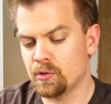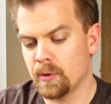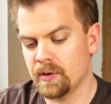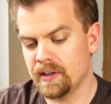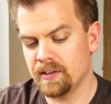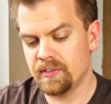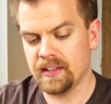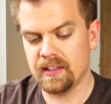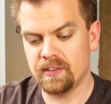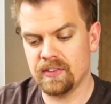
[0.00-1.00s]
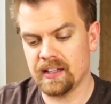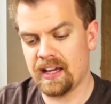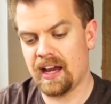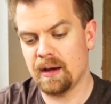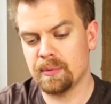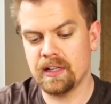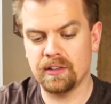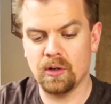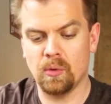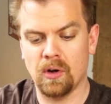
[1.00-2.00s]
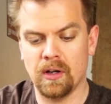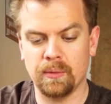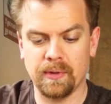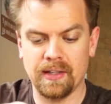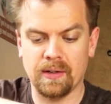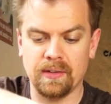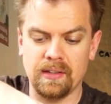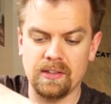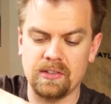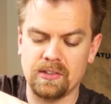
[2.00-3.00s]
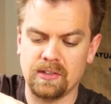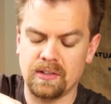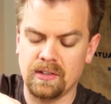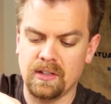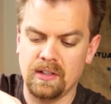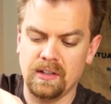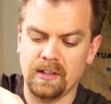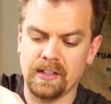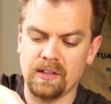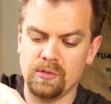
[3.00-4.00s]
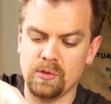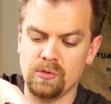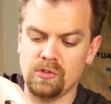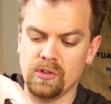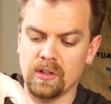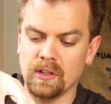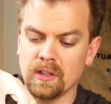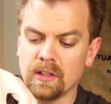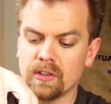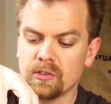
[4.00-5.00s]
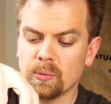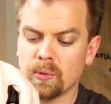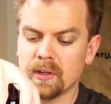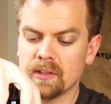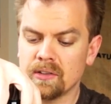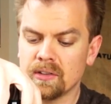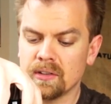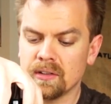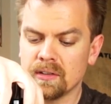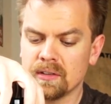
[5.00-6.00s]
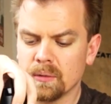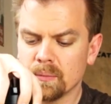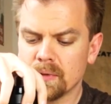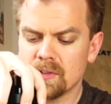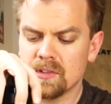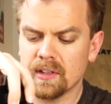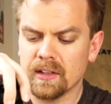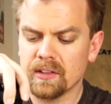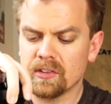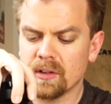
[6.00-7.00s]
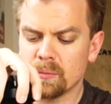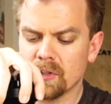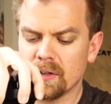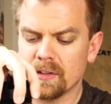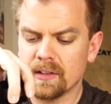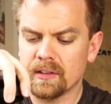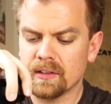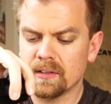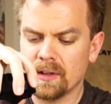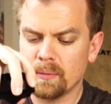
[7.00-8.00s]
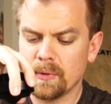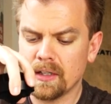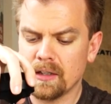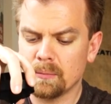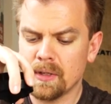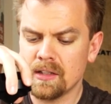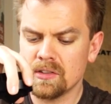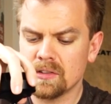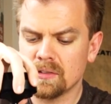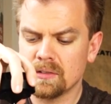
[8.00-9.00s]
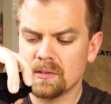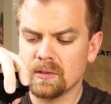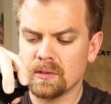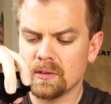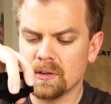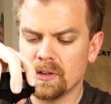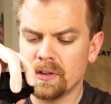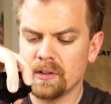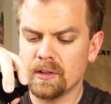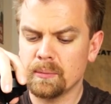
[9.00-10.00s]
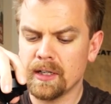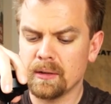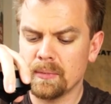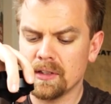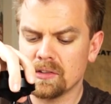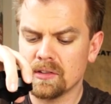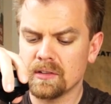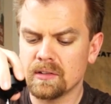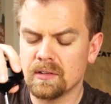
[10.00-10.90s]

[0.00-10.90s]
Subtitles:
just wondering if the cap can go on without this, Like if you just wanted to, oh, let's see how this comes out here. Without making a mess, or are you gonna make a mess?